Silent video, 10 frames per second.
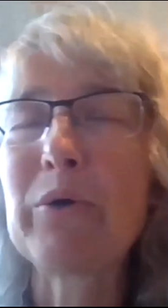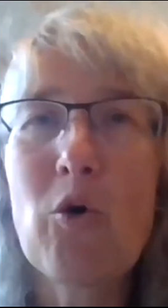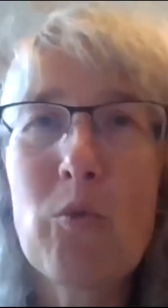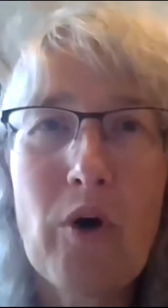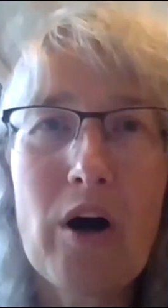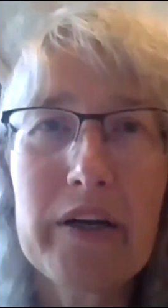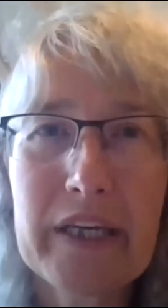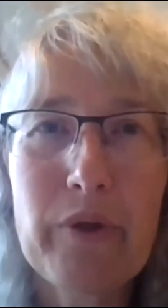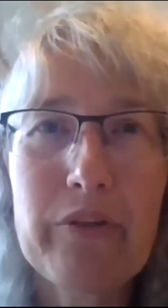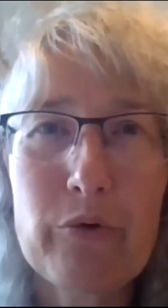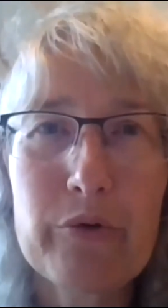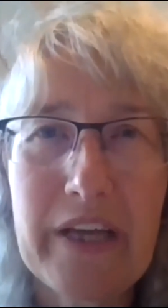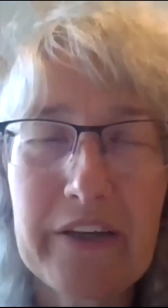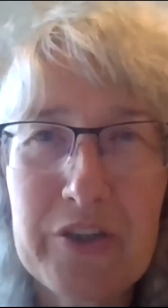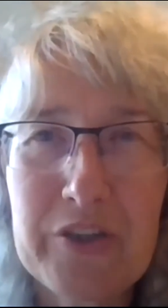in home working, we thought
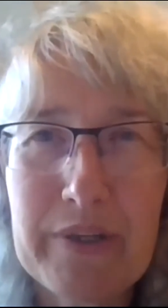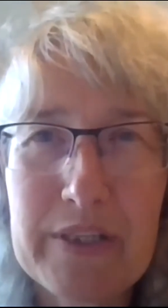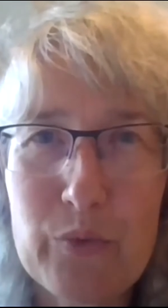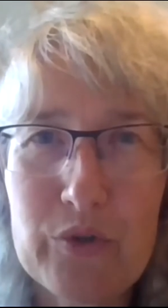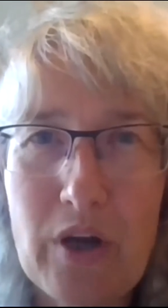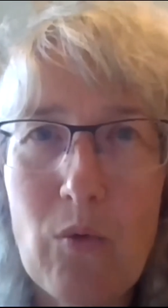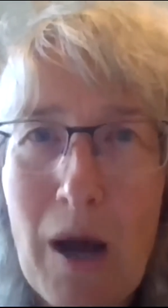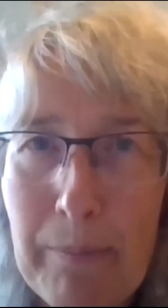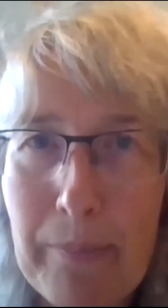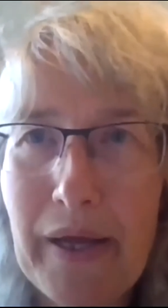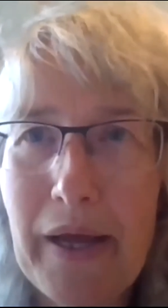the energy bills would go up.